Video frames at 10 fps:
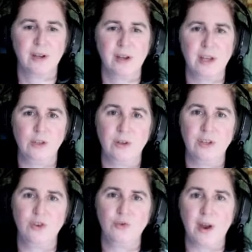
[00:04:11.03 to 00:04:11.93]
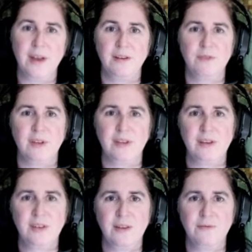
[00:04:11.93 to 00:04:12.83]
It's good to try different
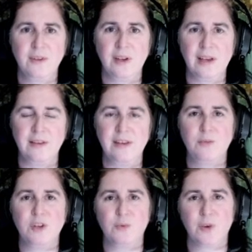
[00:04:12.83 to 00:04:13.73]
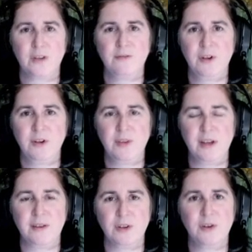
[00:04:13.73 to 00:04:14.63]
systems and see which works for you,
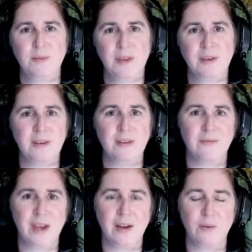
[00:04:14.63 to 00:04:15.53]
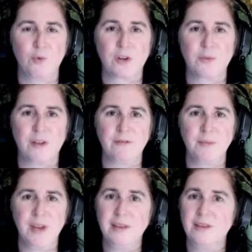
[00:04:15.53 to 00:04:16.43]
because it could be the system that works well for
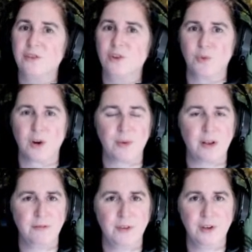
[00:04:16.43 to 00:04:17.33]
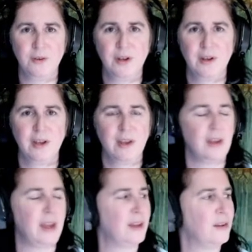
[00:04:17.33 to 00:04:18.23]
me doesn't work well for you,
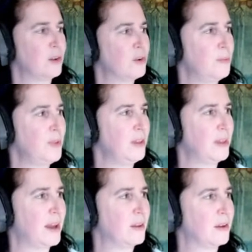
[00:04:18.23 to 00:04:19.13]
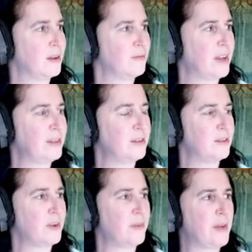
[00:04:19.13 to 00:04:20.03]
and it could be that my
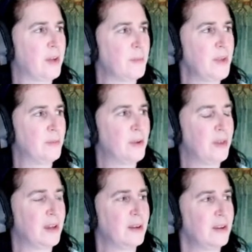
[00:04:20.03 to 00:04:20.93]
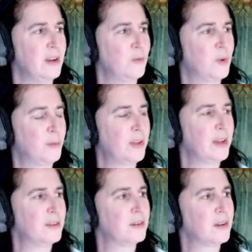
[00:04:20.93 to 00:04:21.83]
system of having a paper thing in one place